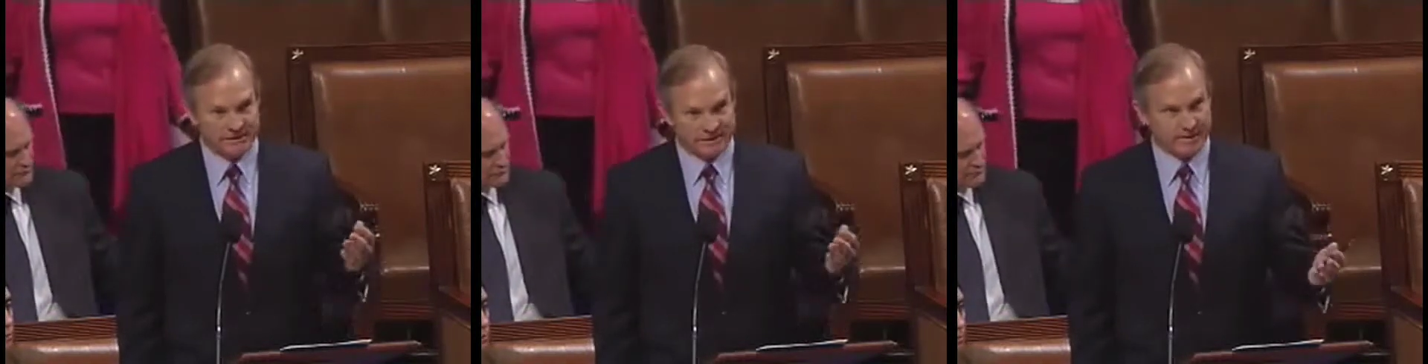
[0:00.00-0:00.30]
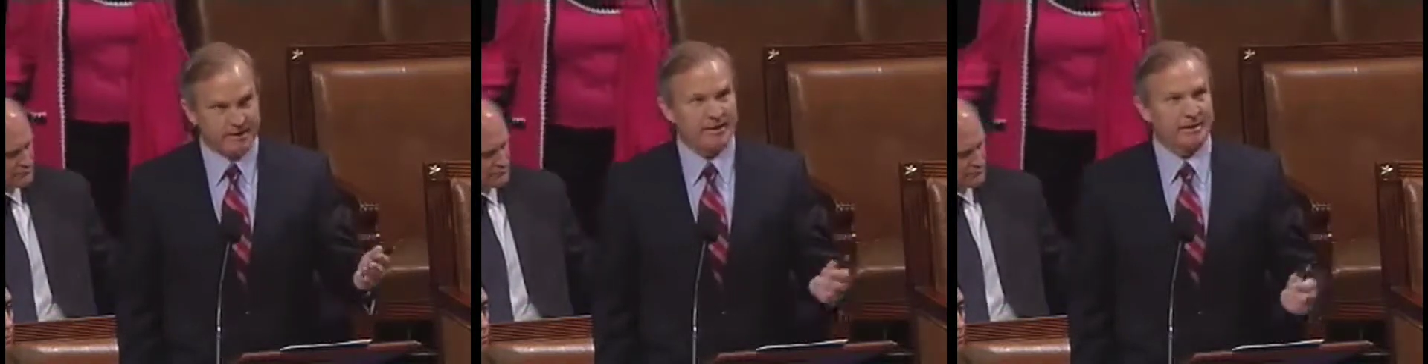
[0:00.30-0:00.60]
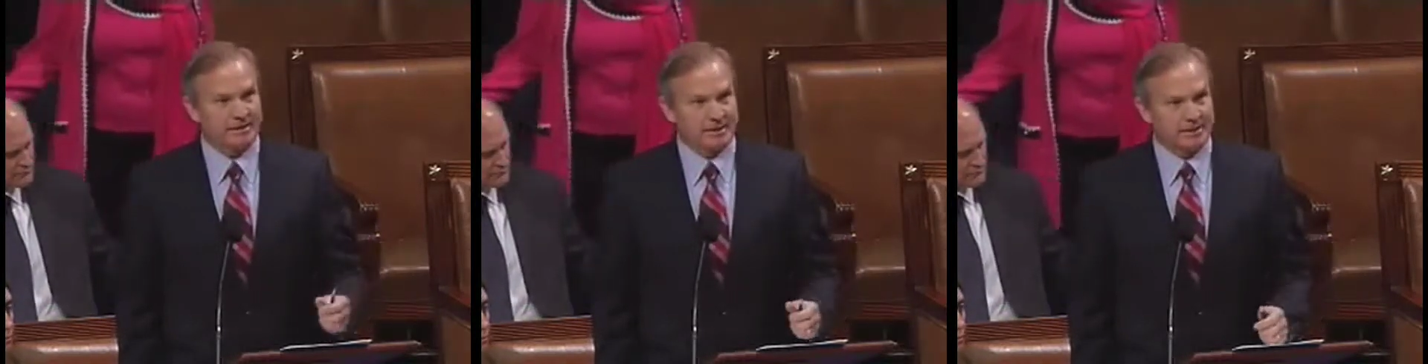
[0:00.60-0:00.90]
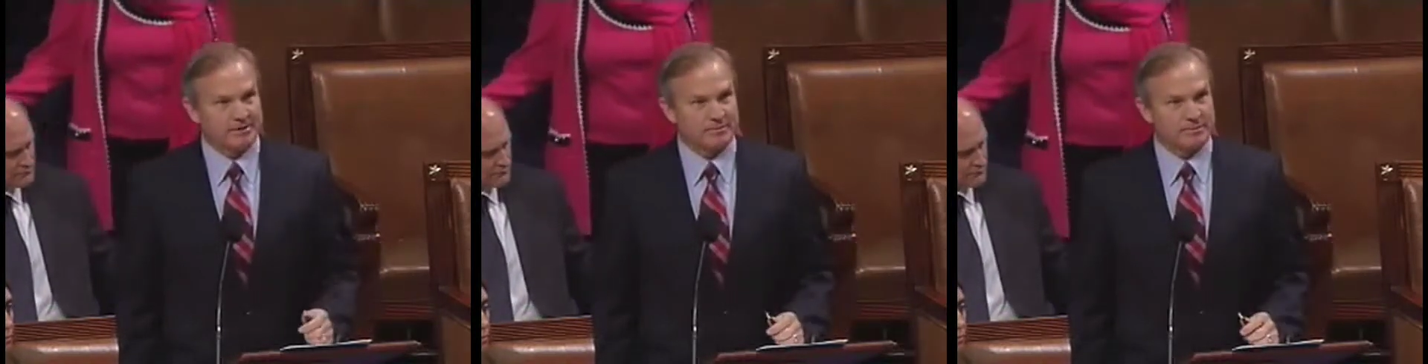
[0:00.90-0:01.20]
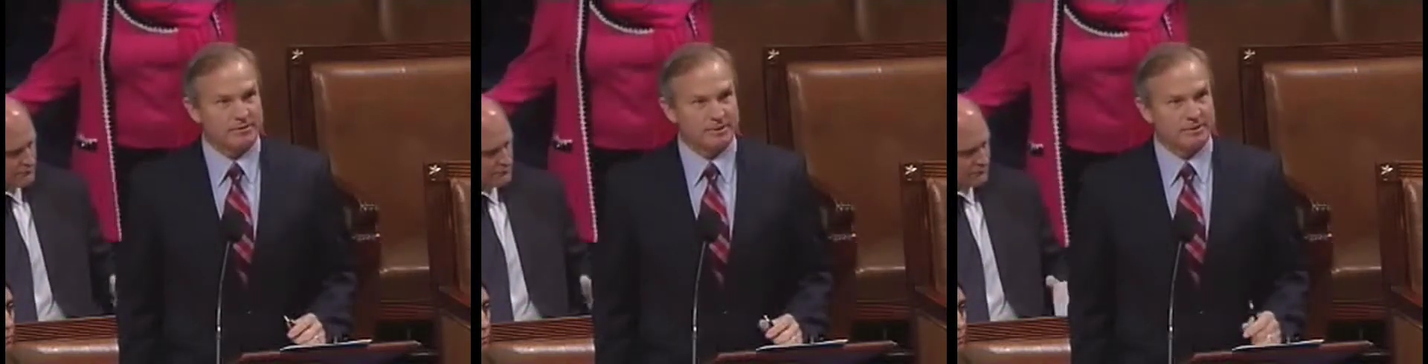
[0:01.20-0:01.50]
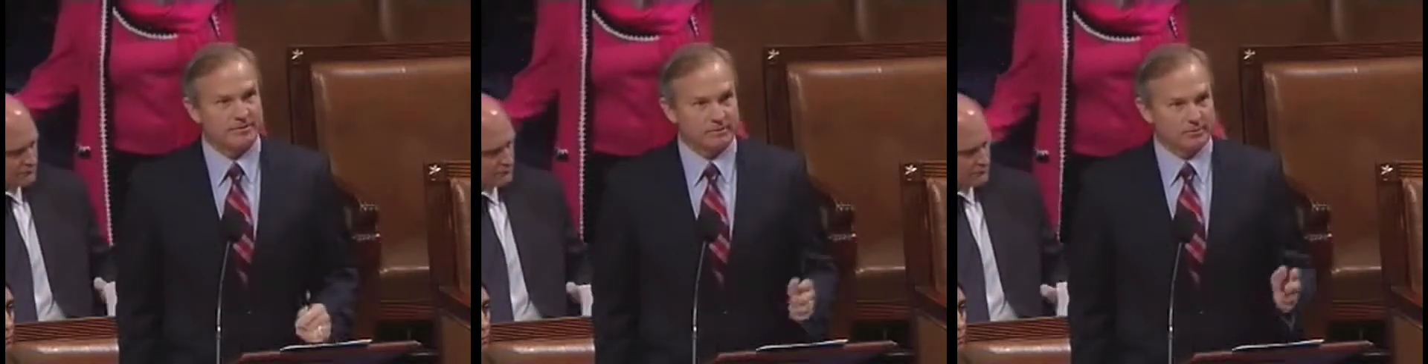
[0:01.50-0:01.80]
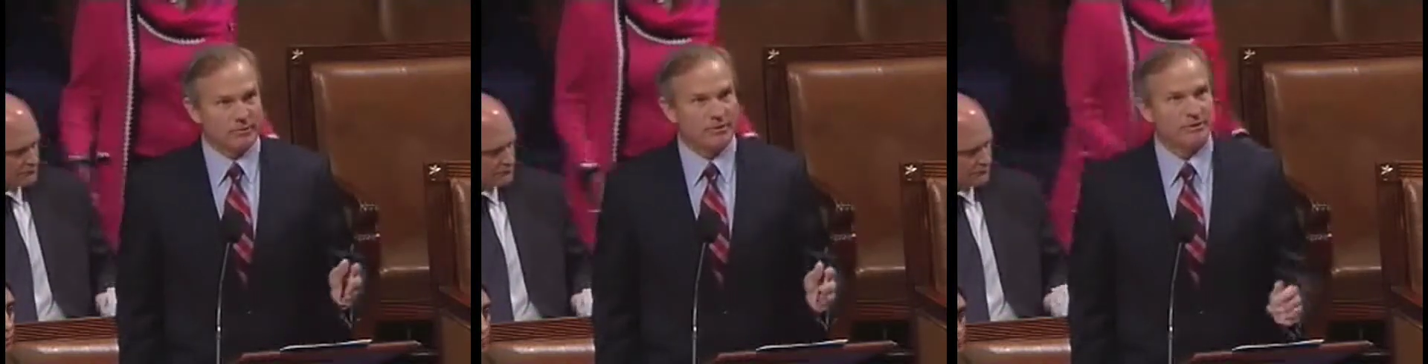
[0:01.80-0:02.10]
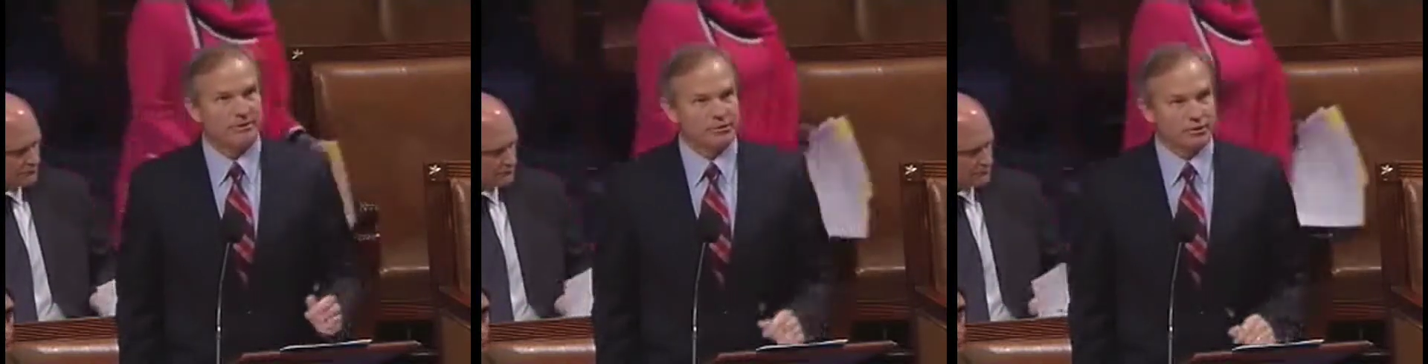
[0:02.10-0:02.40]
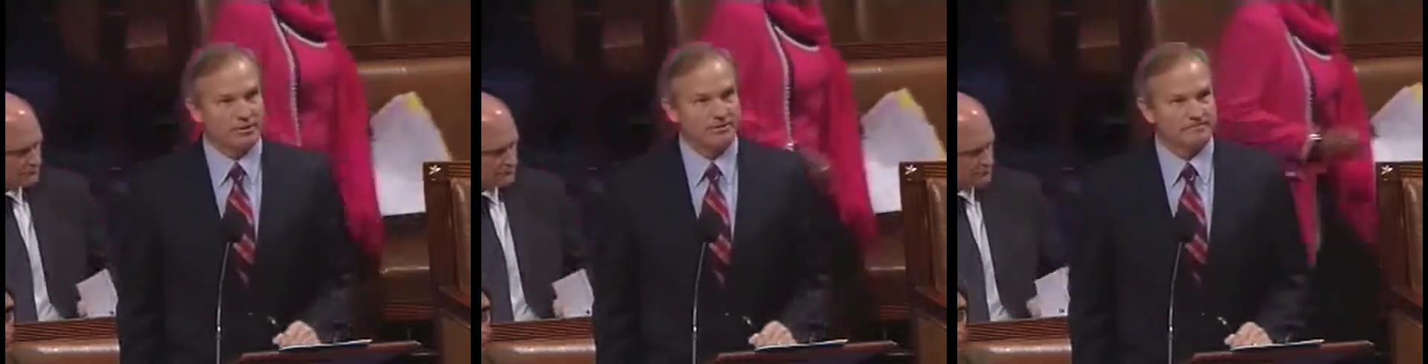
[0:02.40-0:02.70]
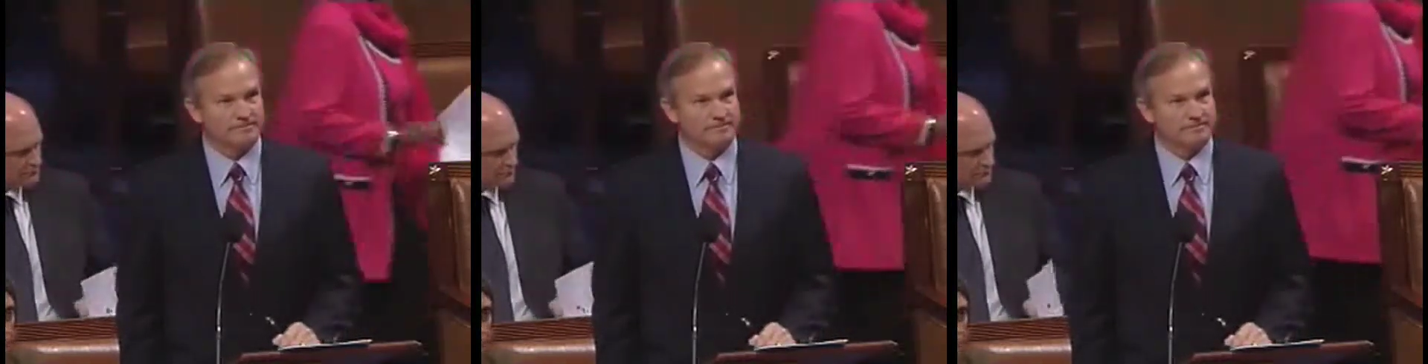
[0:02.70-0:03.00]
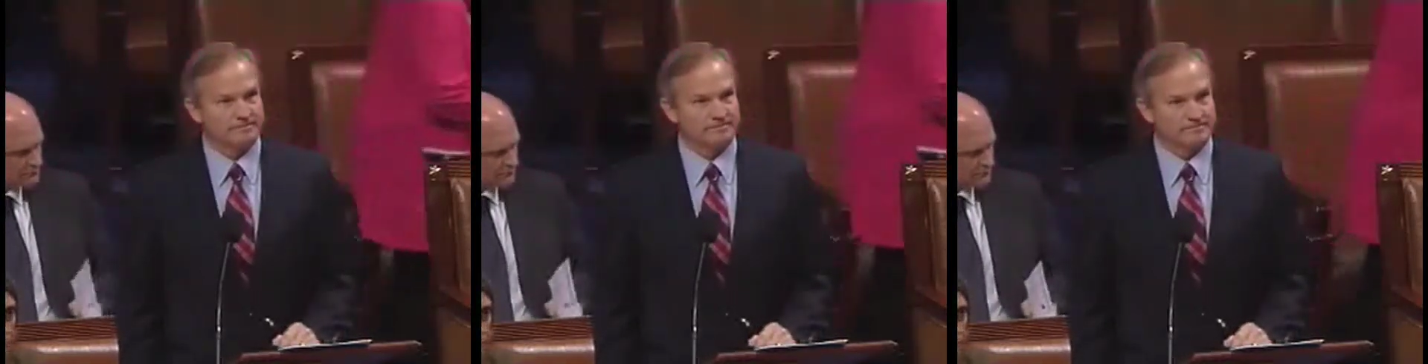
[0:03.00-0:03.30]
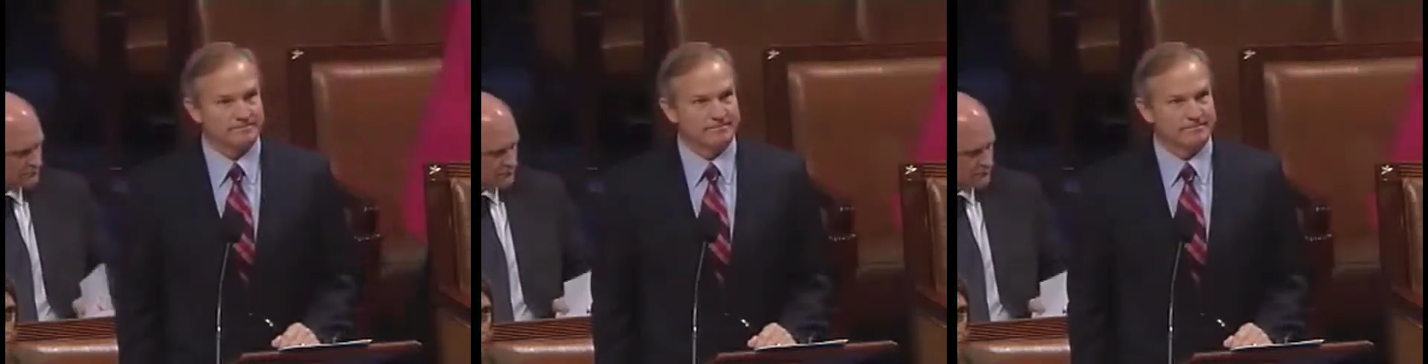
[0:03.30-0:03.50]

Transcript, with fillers: now like to ask once again for ruling of the chair. Chair is